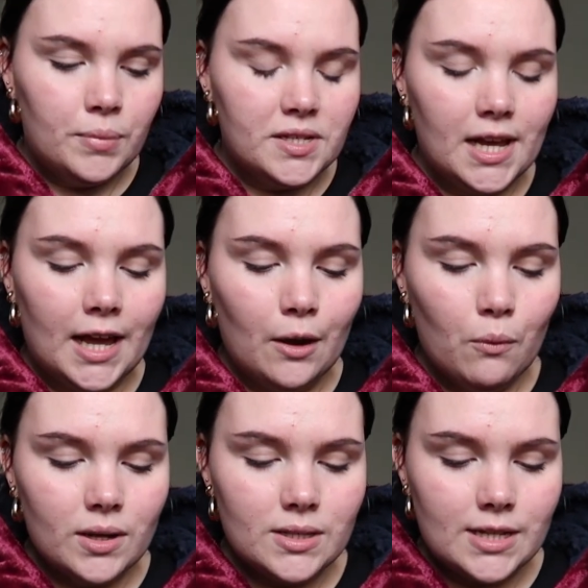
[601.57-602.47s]
But here
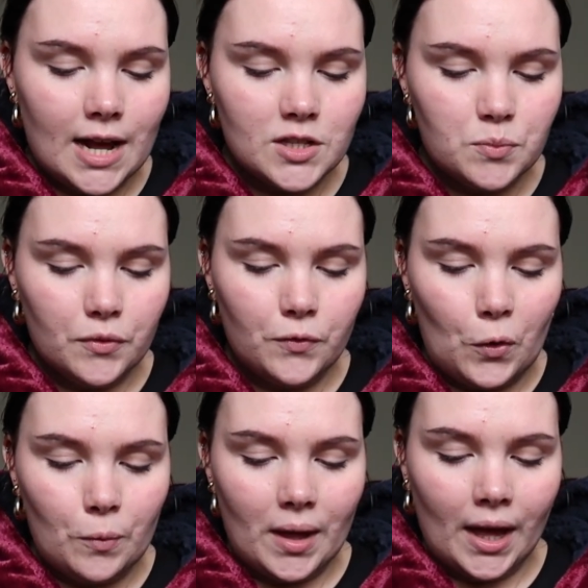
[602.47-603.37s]
one stands
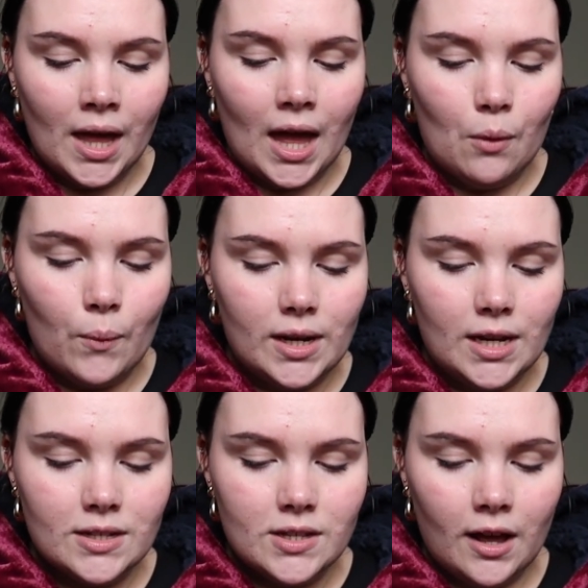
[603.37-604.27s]
before me, and when
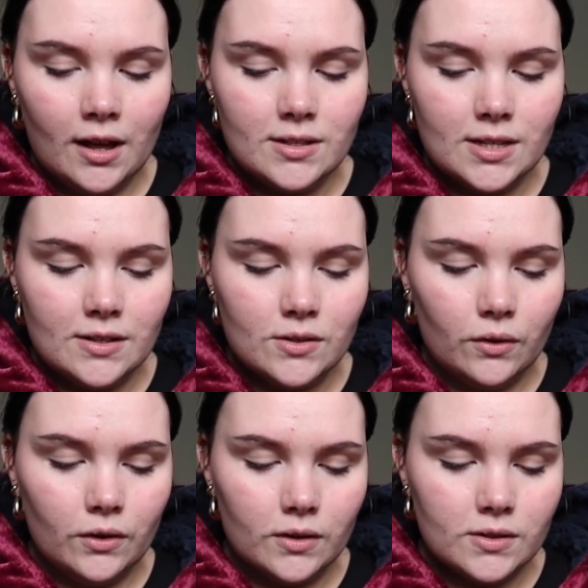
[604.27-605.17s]
he turns his
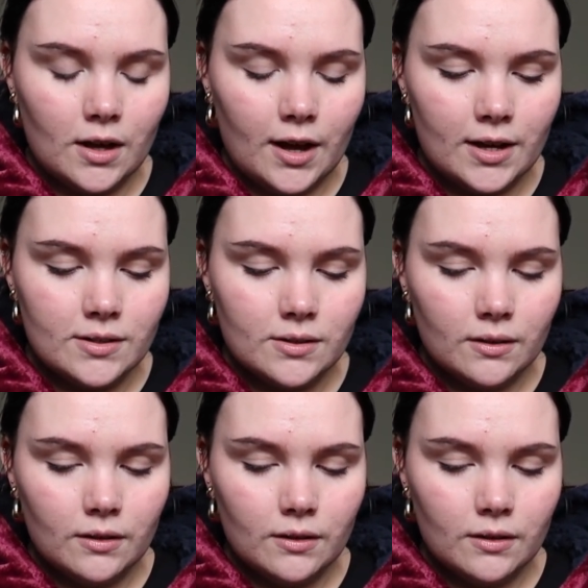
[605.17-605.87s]
onyx eyes...